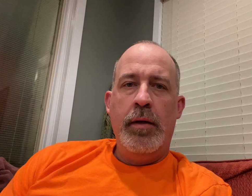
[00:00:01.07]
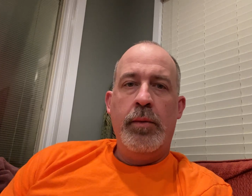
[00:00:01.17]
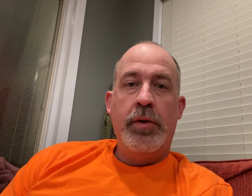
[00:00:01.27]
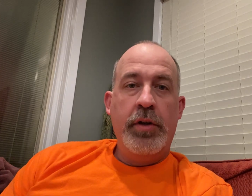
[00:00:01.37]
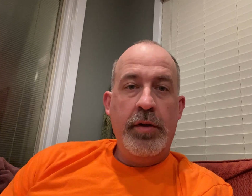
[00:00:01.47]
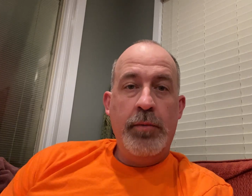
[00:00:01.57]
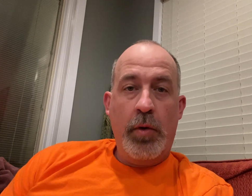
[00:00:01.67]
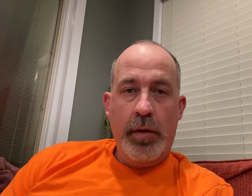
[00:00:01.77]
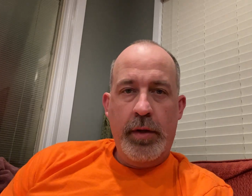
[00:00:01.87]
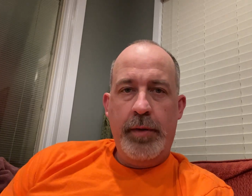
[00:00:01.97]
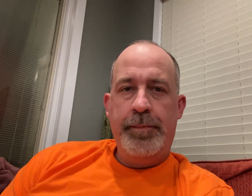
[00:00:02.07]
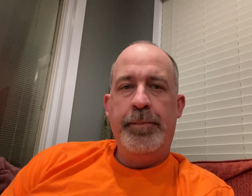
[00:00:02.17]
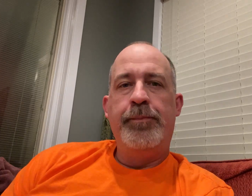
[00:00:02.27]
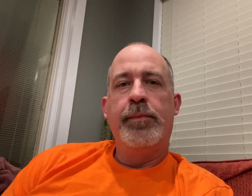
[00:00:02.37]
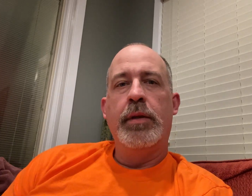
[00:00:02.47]
Well, good morning.
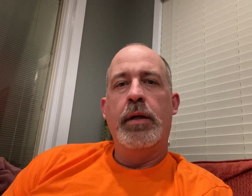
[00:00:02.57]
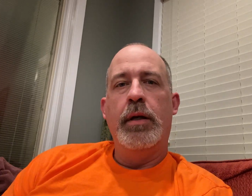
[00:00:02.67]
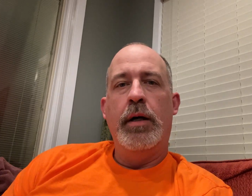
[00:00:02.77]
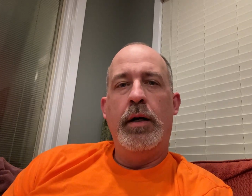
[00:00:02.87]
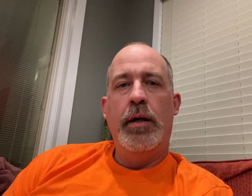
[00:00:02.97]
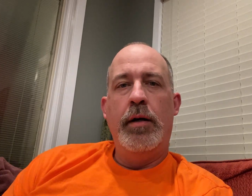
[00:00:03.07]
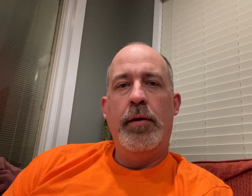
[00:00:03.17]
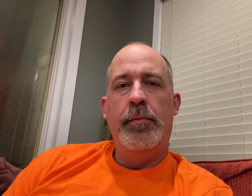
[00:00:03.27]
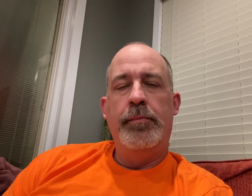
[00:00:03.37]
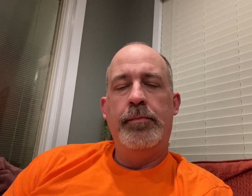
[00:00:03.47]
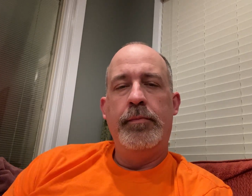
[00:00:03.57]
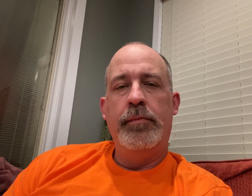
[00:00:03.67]
Um,